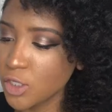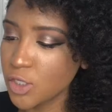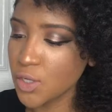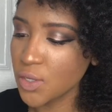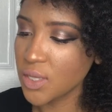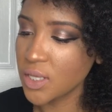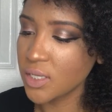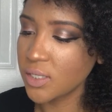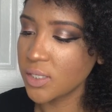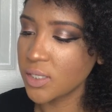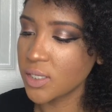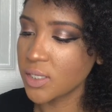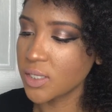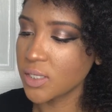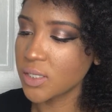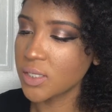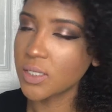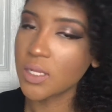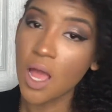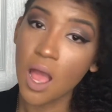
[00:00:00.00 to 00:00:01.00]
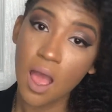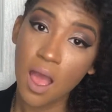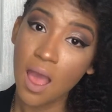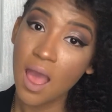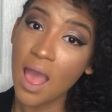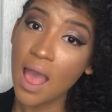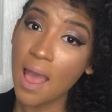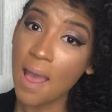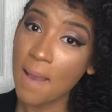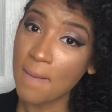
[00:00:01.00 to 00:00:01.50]
So this is
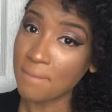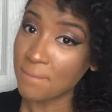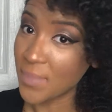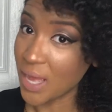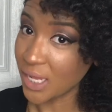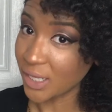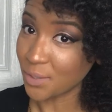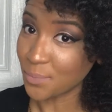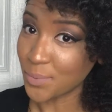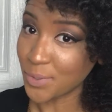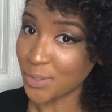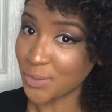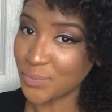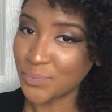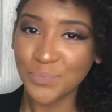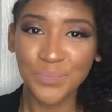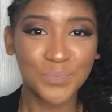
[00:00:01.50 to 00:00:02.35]
Malibu.